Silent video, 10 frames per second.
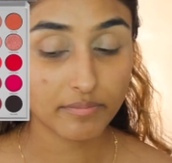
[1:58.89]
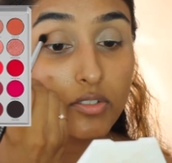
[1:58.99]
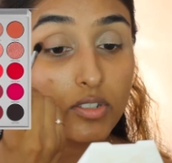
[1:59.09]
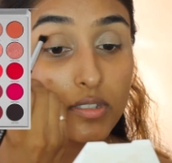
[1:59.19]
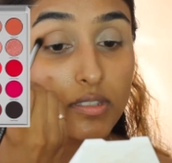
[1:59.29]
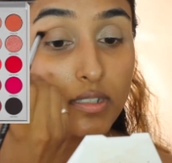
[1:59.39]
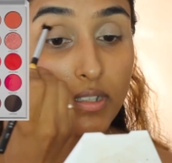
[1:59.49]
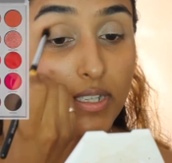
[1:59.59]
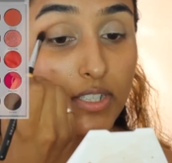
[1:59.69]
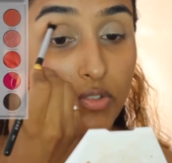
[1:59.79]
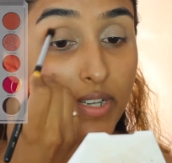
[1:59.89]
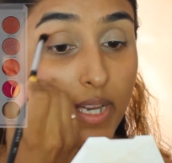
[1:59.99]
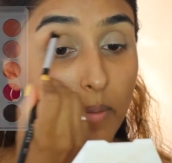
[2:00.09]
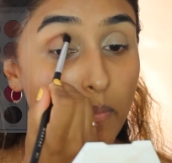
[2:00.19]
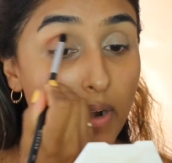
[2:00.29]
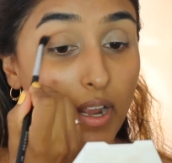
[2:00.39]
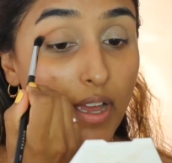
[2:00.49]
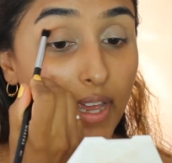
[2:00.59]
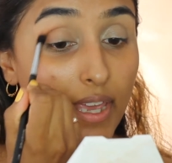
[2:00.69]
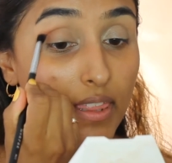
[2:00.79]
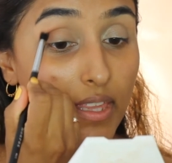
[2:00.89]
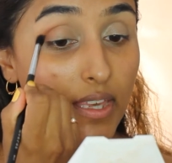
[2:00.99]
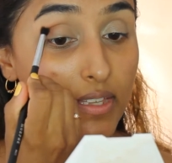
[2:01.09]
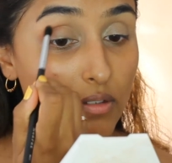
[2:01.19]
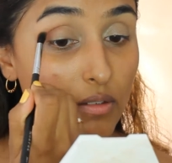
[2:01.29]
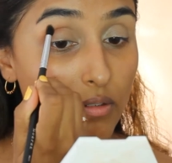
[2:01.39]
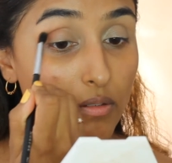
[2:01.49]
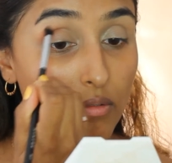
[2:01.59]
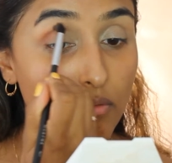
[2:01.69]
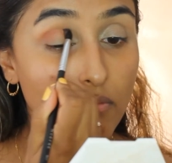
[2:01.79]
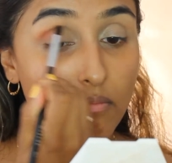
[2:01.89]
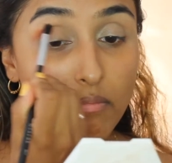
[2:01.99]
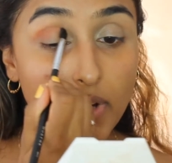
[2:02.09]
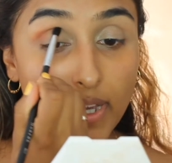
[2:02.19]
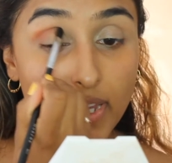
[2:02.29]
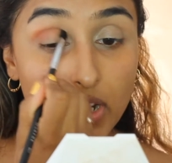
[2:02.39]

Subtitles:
Just literally apply there to my